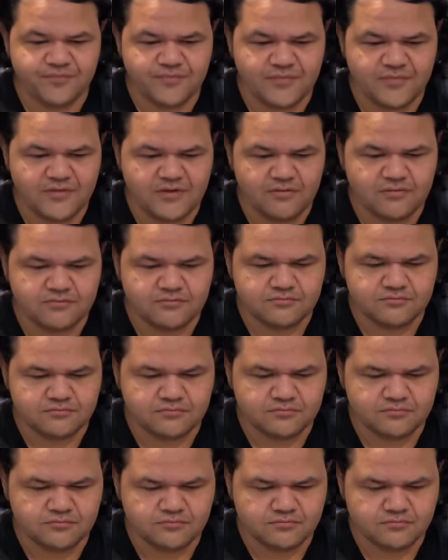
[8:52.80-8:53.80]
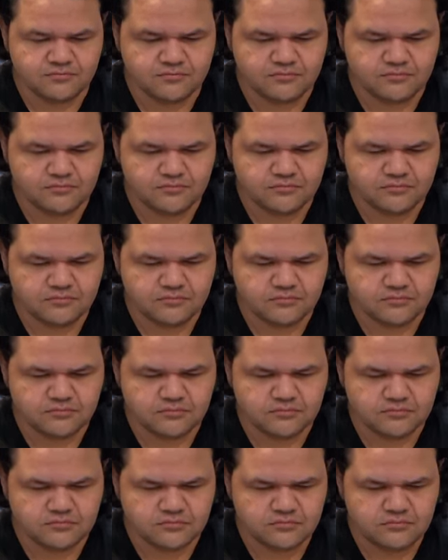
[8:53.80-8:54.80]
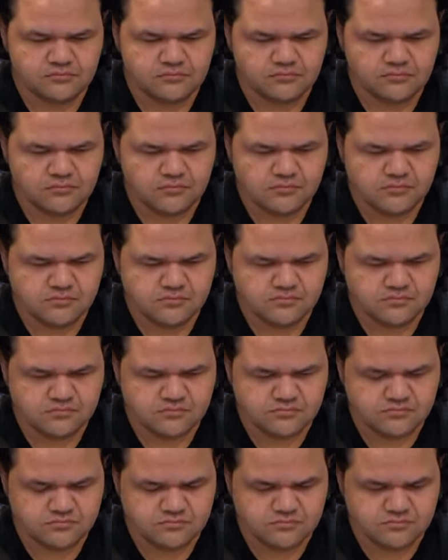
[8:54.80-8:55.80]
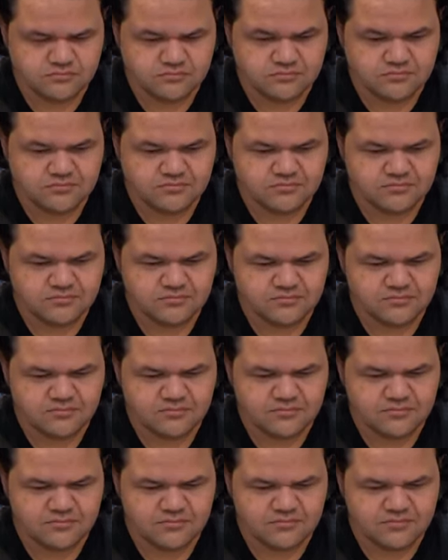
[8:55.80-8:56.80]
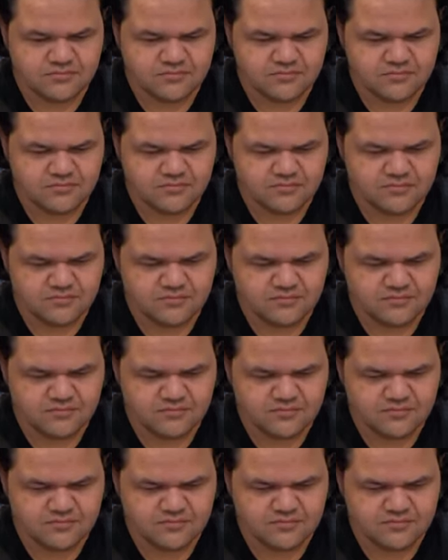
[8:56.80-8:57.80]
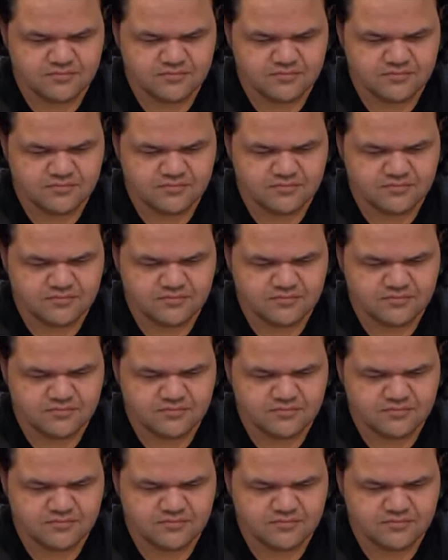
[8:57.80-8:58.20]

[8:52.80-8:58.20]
(silence)